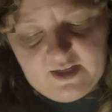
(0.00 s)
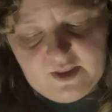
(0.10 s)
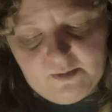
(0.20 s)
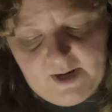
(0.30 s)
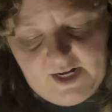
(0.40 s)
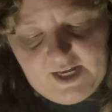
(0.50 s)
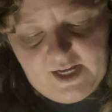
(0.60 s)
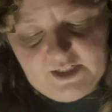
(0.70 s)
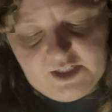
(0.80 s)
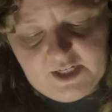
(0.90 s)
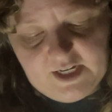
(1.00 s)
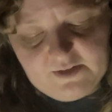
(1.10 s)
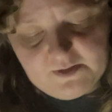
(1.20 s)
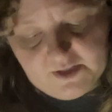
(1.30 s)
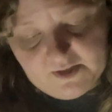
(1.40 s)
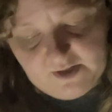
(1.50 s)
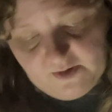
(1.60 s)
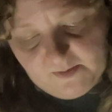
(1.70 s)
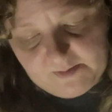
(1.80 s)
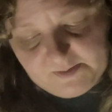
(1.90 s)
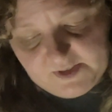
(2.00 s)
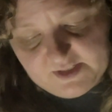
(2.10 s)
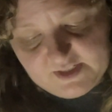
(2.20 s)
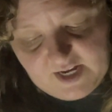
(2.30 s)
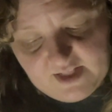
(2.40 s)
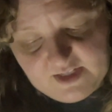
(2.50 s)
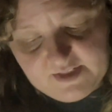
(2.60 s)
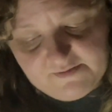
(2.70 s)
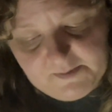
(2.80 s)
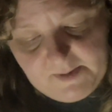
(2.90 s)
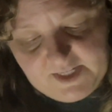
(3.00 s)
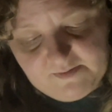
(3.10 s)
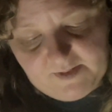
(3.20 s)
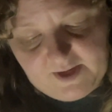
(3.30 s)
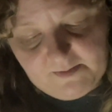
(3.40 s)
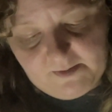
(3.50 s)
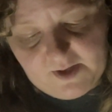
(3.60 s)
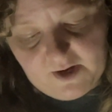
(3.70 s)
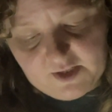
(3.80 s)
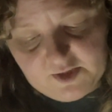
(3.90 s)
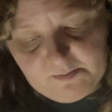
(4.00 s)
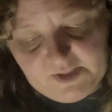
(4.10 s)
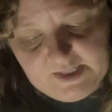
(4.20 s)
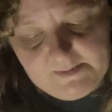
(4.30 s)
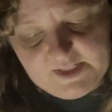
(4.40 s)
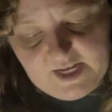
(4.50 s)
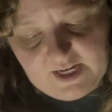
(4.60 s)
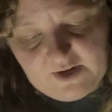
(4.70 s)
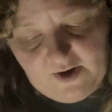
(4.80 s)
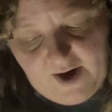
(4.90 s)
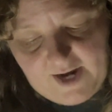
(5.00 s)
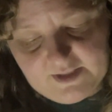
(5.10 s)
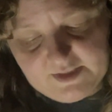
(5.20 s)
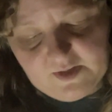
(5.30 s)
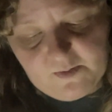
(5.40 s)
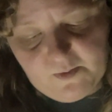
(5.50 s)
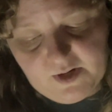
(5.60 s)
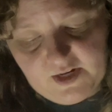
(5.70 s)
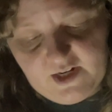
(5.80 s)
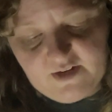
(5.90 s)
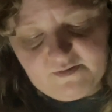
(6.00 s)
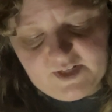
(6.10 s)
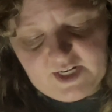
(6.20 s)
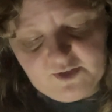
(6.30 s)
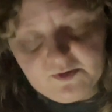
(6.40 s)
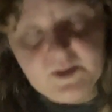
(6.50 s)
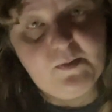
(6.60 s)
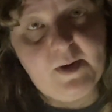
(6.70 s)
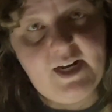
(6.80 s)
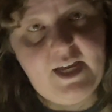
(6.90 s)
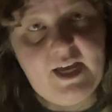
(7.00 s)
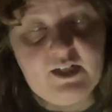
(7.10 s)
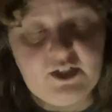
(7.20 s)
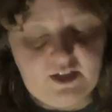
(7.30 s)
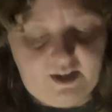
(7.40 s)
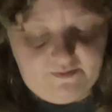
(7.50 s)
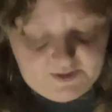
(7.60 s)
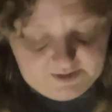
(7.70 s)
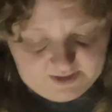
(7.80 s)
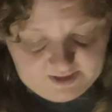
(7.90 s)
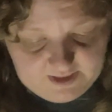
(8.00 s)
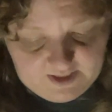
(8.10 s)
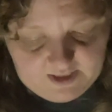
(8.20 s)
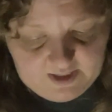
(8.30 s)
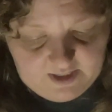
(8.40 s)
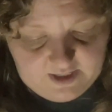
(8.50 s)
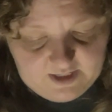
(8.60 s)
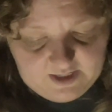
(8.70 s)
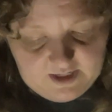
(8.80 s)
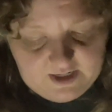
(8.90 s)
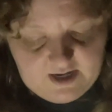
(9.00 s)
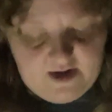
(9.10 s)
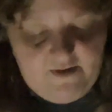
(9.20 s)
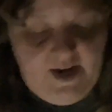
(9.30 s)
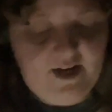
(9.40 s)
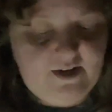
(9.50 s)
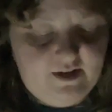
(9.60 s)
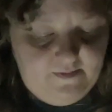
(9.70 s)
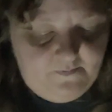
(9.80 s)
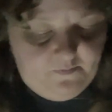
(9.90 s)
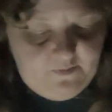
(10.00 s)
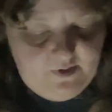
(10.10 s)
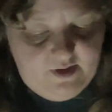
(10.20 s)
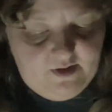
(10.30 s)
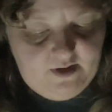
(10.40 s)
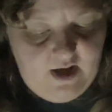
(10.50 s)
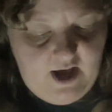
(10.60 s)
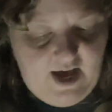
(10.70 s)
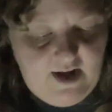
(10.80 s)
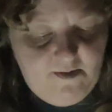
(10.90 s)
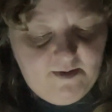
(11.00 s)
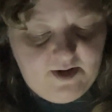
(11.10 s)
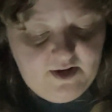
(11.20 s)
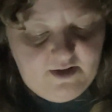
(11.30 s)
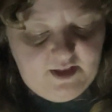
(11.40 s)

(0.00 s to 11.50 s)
The radiation counter interrupts the silence of spaceflight with harsh bleeps and crackles a warning of dangerous radiation levels. All right. Odd, return to